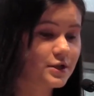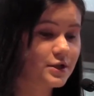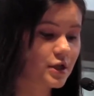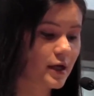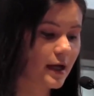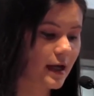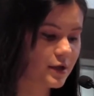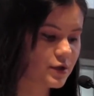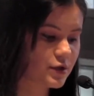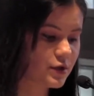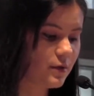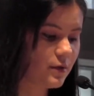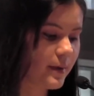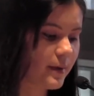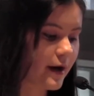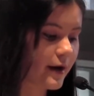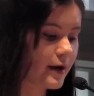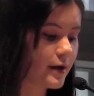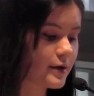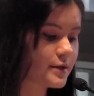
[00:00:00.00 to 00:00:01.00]
educational
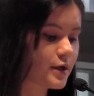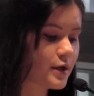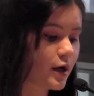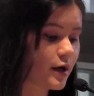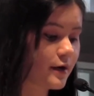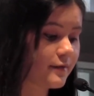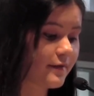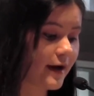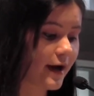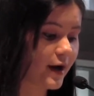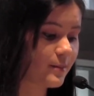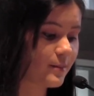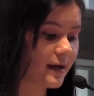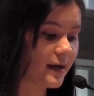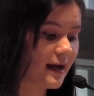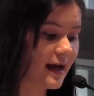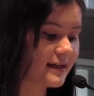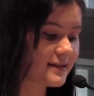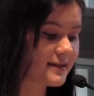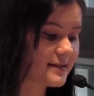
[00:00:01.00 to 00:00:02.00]
barriers her
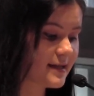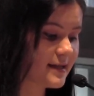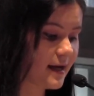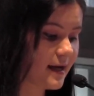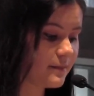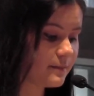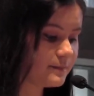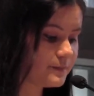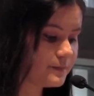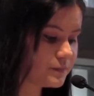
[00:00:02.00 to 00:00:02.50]
environment had set.